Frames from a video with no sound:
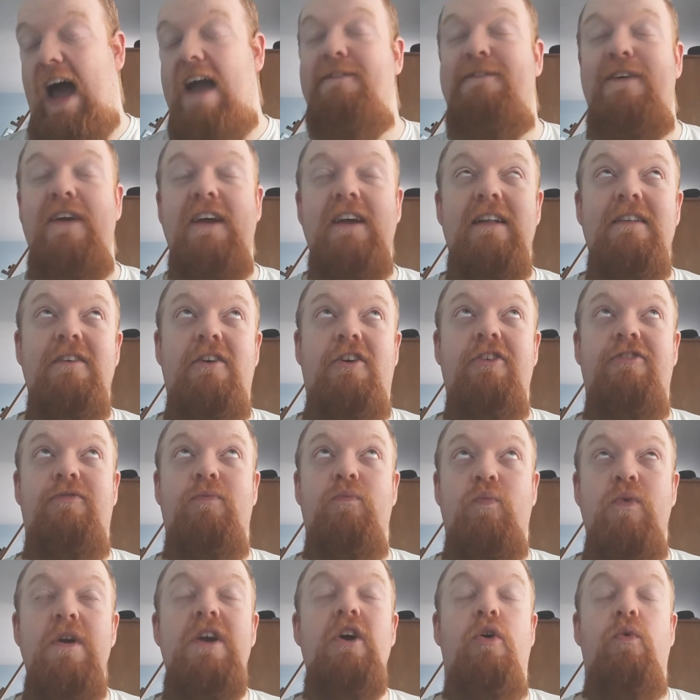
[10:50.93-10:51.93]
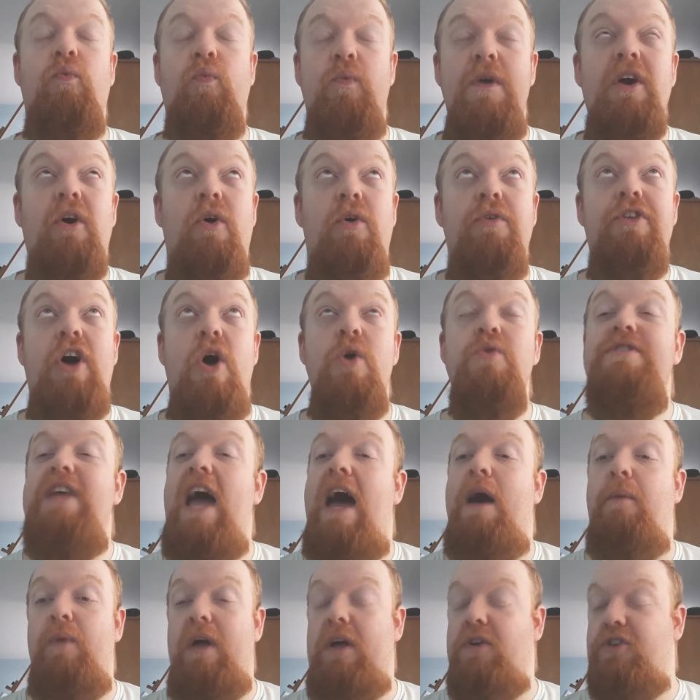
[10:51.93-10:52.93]
I think because we all know
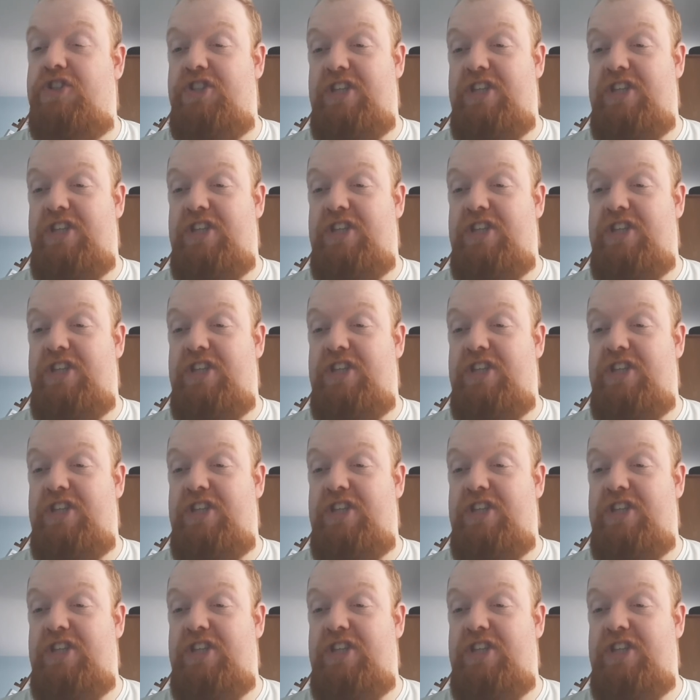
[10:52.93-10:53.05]
damn well